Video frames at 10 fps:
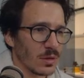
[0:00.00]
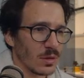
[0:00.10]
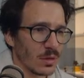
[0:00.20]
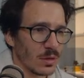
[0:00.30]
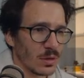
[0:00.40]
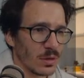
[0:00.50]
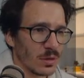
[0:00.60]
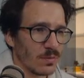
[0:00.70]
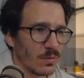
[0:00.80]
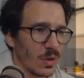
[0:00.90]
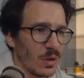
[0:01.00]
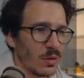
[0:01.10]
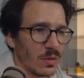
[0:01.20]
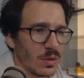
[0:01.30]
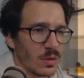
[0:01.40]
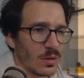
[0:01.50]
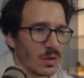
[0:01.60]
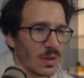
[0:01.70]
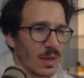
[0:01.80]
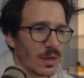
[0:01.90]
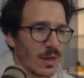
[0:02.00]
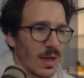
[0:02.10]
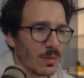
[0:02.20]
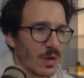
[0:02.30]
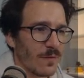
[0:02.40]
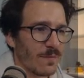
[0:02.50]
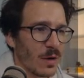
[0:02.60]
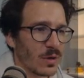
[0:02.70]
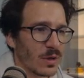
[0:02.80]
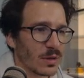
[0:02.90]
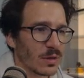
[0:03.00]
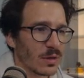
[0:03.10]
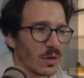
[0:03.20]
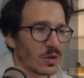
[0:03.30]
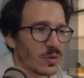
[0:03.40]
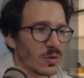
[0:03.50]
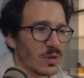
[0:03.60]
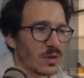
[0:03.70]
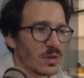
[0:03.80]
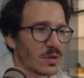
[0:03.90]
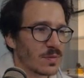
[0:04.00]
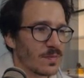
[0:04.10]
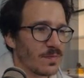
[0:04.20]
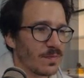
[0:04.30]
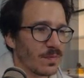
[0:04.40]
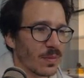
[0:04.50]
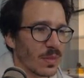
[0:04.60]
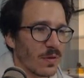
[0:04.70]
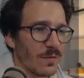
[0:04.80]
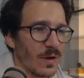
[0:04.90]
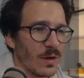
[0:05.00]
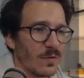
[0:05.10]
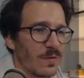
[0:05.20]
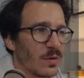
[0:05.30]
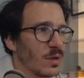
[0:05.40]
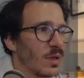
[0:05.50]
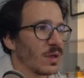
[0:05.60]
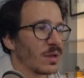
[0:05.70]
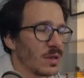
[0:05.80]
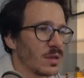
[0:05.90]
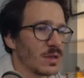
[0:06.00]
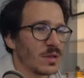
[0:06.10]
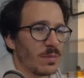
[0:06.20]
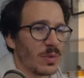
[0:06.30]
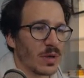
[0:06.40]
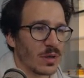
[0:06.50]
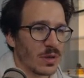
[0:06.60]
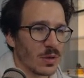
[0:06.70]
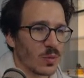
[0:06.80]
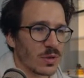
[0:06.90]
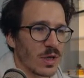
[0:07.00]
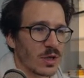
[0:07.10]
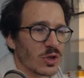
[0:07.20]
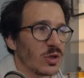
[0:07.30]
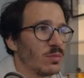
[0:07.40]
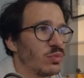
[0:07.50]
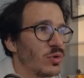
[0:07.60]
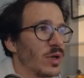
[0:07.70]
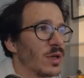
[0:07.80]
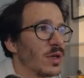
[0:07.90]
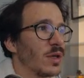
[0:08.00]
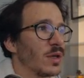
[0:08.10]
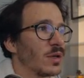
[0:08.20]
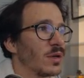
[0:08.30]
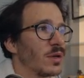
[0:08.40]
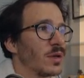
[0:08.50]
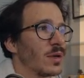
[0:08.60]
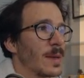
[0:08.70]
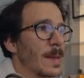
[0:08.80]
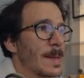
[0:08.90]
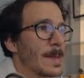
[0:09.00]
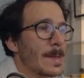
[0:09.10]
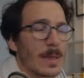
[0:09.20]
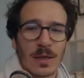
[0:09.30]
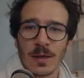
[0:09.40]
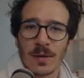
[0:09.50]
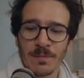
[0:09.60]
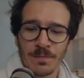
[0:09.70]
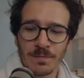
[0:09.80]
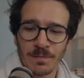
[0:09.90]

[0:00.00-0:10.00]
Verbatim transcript: Um, oh, god damn, I found it. So this is, I finally found the thing. This is the part that was actually breaking, um,